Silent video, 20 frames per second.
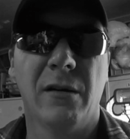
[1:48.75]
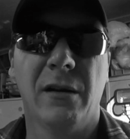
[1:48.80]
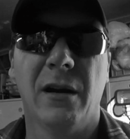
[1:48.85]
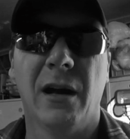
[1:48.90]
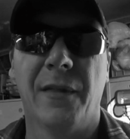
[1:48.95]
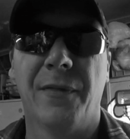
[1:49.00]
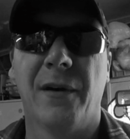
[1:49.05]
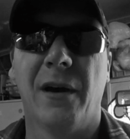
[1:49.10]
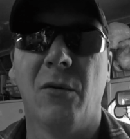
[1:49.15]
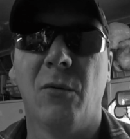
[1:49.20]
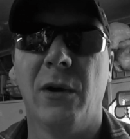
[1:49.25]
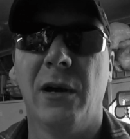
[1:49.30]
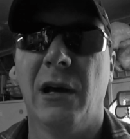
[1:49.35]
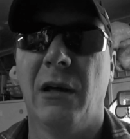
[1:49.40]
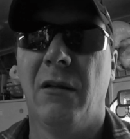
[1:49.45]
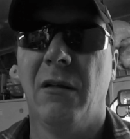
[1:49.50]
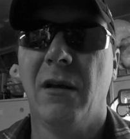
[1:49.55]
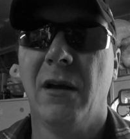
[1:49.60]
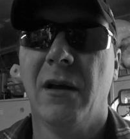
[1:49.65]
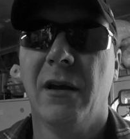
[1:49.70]
I thought,
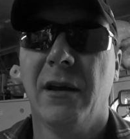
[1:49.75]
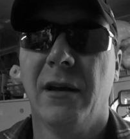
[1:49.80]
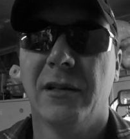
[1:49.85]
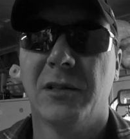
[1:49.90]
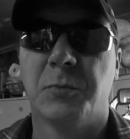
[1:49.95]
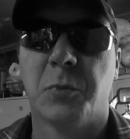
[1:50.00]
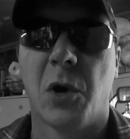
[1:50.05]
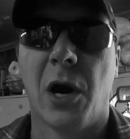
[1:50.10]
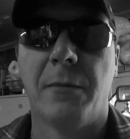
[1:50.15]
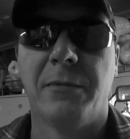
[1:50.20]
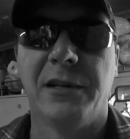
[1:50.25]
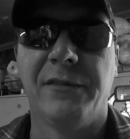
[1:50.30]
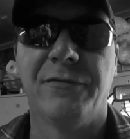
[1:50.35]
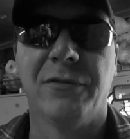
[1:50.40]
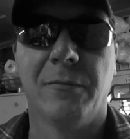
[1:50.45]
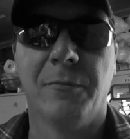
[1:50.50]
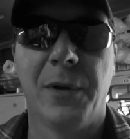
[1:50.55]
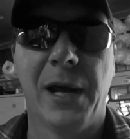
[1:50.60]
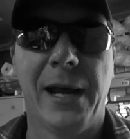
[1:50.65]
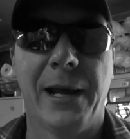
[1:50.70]
well, it's probably
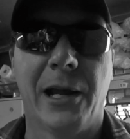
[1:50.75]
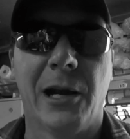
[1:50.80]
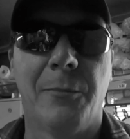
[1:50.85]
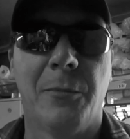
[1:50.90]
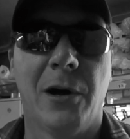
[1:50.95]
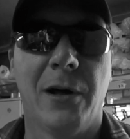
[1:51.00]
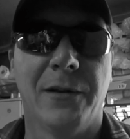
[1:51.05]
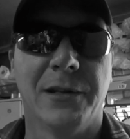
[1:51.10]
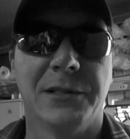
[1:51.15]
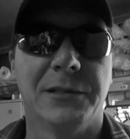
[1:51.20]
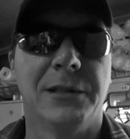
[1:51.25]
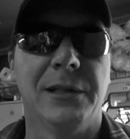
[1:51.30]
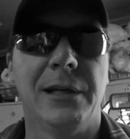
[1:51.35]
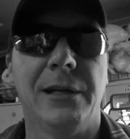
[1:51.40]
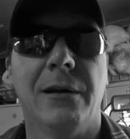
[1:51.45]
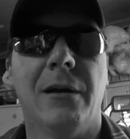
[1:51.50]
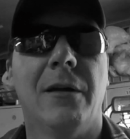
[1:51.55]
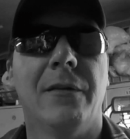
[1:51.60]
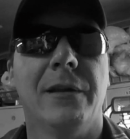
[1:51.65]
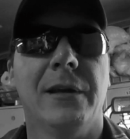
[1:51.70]
from banging them on the
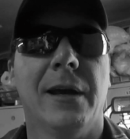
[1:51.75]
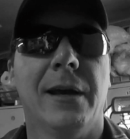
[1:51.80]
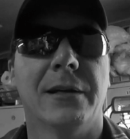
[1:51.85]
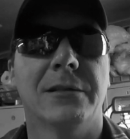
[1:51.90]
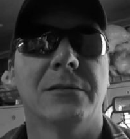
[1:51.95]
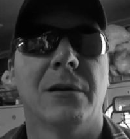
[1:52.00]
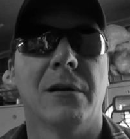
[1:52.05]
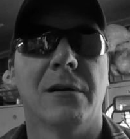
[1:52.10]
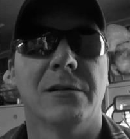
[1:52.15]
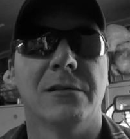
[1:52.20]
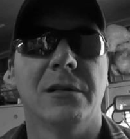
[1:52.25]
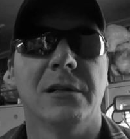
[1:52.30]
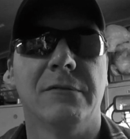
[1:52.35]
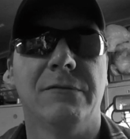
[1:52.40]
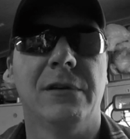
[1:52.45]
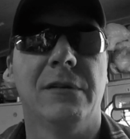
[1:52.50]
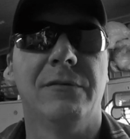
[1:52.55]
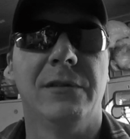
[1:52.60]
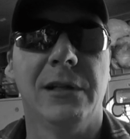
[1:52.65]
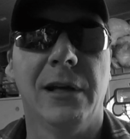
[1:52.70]
seat on the
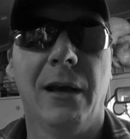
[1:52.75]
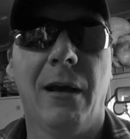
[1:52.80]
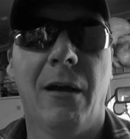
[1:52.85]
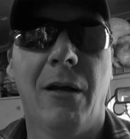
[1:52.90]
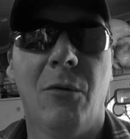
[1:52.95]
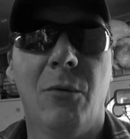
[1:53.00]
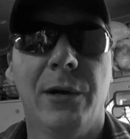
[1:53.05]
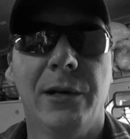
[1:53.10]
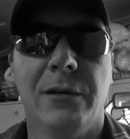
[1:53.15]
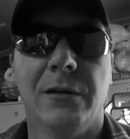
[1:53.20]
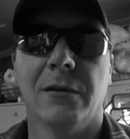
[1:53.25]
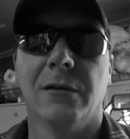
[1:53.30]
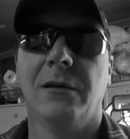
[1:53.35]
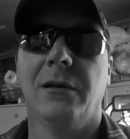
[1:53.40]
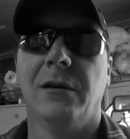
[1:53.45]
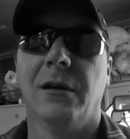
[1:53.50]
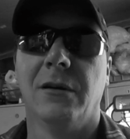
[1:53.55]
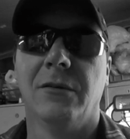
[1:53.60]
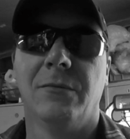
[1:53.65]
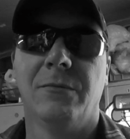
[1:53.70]
XR650L when
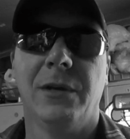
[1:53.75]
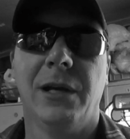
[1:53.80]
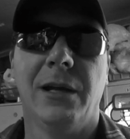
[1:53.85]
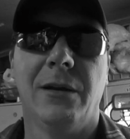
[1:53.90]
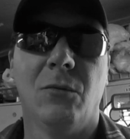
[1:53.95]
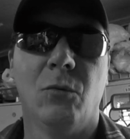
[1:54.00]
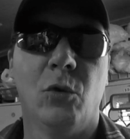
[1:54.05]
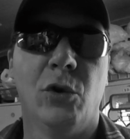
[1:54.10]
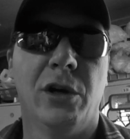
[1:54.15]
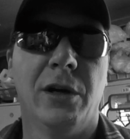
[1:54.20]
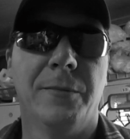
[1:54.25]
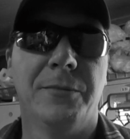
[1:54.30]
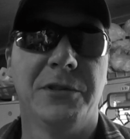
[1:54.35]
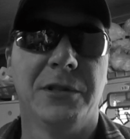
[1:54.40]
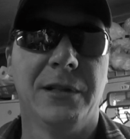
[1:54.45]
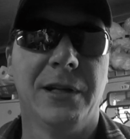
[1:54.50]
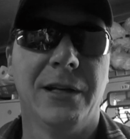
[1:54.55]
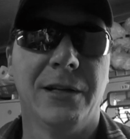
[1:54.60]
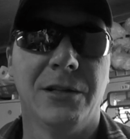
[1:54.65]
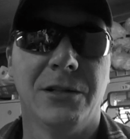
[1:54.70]
you're hitting whoops
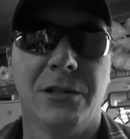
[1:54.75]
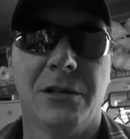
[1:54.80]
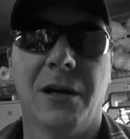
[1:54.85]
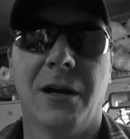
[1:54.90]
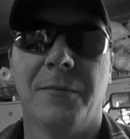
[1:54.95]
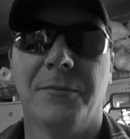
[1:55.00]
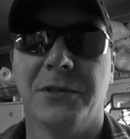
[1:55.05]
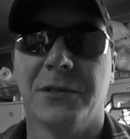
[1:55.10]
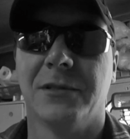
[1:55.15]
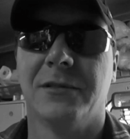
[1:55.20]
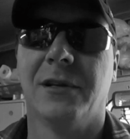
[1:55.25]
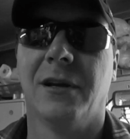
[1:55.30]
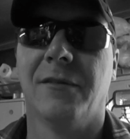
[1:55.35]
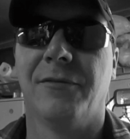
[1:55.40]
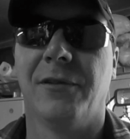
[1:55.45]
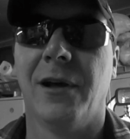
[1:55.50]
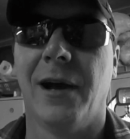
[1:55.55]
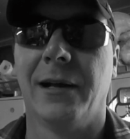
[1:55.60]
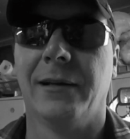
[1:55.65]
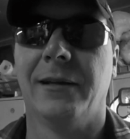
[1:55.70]
and hitting jumps and
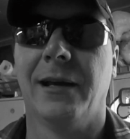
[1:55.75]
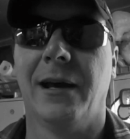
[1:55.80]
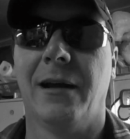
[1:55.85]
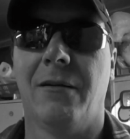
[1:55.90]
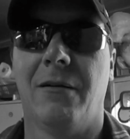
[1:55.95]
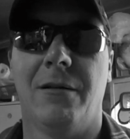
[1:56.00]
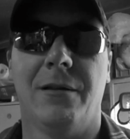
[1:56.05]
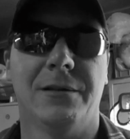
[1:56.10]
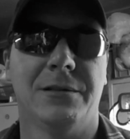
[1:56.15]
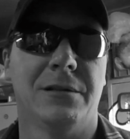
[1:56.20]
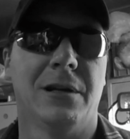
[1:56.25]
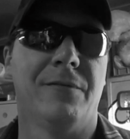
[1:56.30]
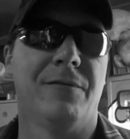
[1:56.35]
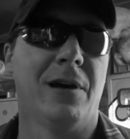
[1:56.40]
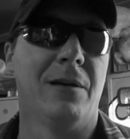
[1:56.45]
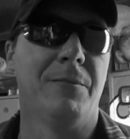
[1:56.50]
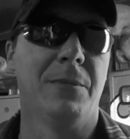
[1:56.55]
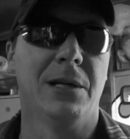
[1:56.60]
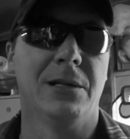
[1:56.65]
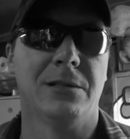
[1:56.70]
stuff like that, all the stuff
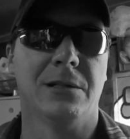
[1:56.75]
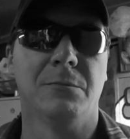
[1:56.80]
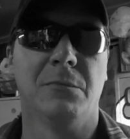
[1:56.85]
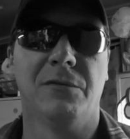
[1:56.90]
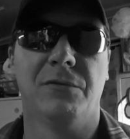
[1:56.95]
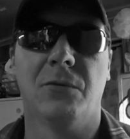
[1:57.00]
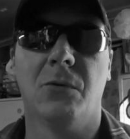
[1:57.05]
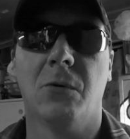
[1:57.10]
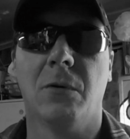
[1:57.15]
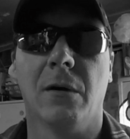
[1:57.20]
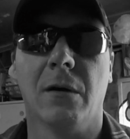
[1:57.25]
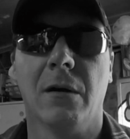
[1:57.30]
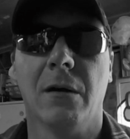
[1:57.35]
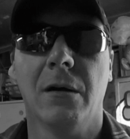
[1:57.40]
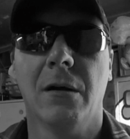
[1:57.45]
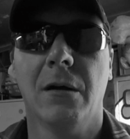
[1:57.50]
I mentioned before.